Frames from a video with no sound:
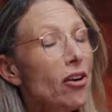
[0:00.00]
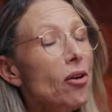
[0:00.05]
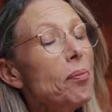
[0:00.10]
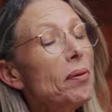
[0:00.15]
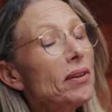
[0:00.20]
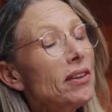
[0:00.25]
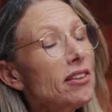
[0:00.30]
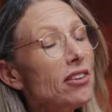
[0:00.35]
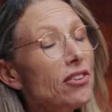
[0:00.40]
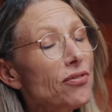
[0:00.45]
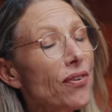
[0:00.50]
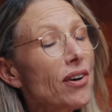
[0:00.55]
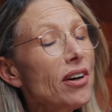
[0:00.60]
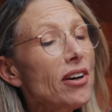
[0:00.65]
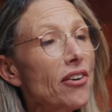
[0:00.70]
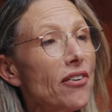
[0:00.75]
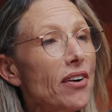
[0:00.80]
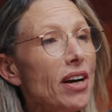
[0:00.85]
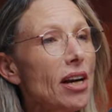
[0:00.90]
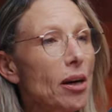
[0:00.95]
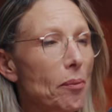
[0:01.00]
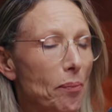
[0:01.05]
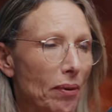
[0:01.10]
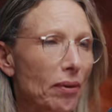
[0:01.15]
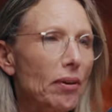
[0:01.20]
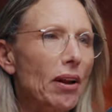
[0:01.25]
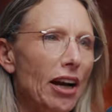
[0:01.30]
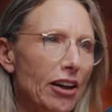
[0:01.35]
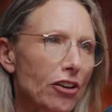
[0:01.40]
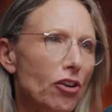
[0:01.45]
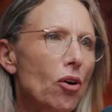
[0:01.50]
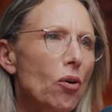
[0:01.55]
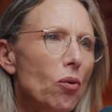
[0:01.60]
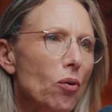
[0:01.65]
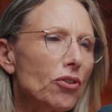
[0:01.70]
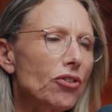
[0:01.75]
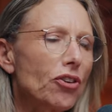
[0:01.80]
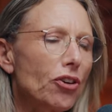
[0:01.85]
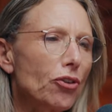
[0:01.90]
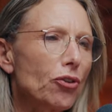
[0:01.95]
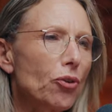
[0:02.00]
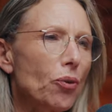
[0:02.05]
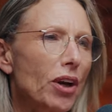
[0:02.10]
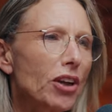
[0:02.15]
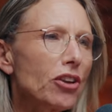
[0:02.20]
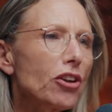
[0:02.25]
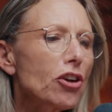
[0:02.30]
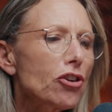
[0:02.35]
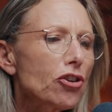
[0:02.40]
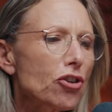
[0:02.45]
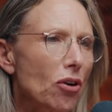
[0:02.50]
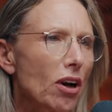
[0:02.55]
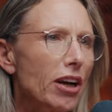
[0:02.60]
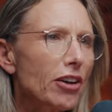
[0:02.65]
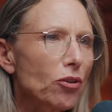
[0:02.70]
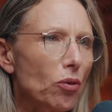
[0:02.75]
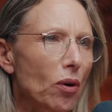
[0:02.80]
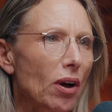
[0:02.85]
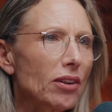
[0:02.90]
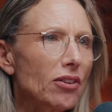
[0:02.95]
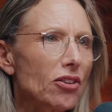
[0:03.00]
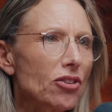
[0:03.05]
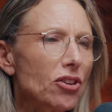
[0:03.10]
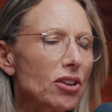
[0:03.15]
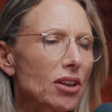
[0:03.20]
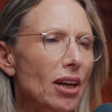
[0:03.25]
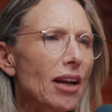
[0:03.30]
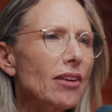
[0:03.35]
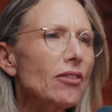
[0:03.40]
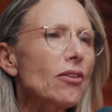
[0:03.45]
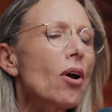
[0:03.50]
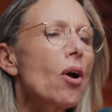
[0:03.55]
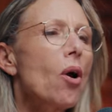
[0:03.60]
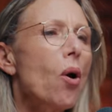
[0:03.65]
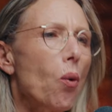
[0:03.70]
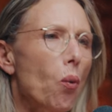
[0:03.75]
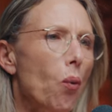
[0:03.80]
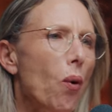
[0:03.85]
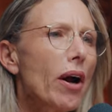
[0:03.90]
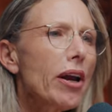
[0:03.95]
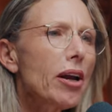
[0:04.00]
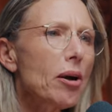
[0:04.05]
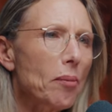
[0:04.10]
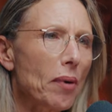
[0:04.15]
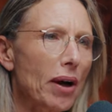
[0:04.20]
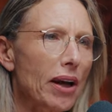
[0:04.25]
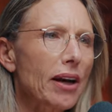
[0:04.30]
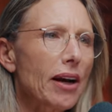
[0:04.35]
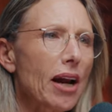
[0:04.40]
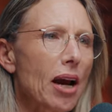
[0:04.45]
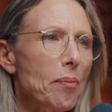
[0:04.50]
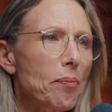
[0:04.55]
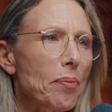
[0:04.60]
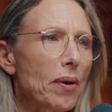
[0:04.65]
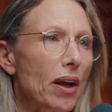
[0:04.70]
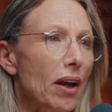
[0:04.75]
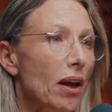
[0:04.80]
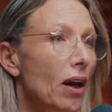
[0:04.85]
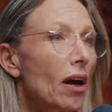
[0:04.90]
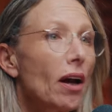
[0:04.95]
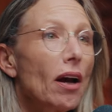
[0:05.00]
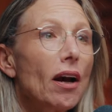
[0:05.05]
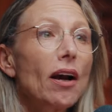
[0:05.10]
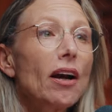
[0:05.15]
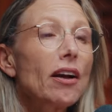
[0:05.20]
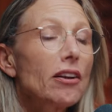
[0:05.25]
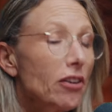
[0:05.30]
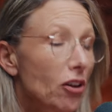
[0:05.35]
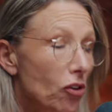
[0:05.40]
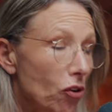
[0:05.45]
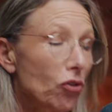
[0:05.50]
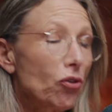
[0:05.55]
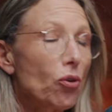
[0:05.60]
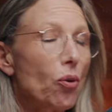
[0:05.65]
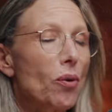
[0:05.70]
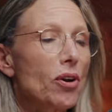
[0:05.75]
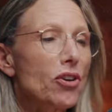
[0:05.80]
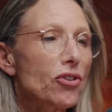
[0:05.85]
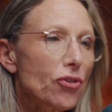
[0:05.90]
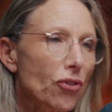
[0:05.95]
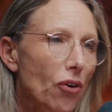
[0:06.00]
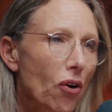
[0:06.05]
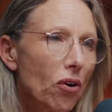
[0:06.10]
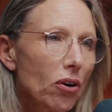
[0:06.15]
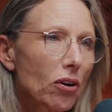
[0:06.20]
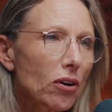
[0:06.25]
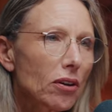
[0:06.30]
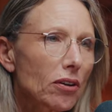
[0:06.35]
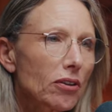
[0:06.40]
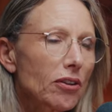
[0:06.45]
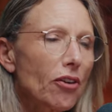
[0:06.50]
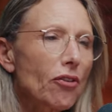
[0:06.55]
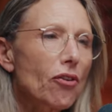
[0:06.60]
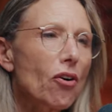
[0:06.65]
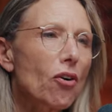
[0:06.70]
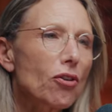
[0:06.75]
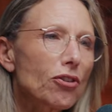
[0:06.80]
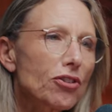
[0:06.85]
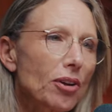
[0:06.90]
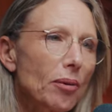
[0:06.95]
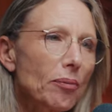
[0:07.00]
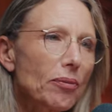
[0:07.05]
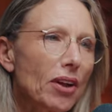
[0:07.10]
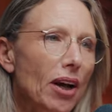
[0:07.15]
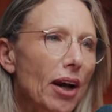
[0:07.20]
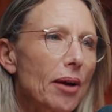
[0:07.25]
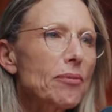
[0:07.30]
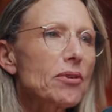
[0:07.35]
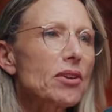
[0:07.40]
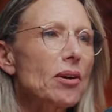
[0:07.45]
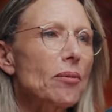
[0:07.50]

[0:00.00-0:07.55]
no, but it's very real. But I know what they're doing. They're trying to understand, why am I unhappy? They're not always wrong. They're wrong sometimes